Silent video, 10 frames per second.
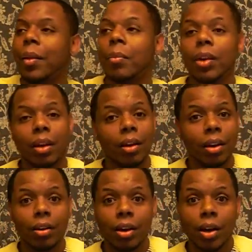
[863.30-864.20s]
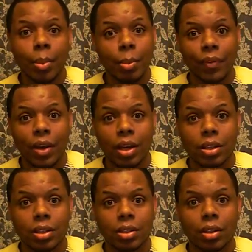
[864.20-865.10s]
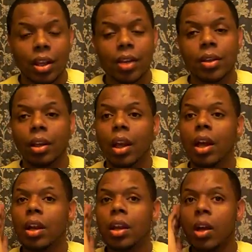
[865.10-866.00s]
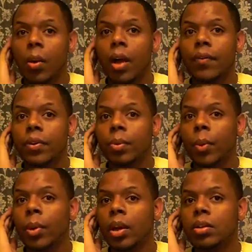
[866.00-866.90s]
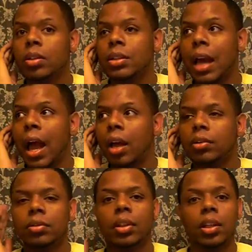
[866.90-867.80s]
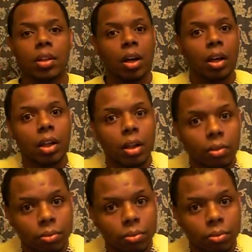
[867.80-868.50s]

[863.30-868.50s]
But yeah, he hung up in my face. I was like, no, I'm for Whitney Houston died. And he hung up.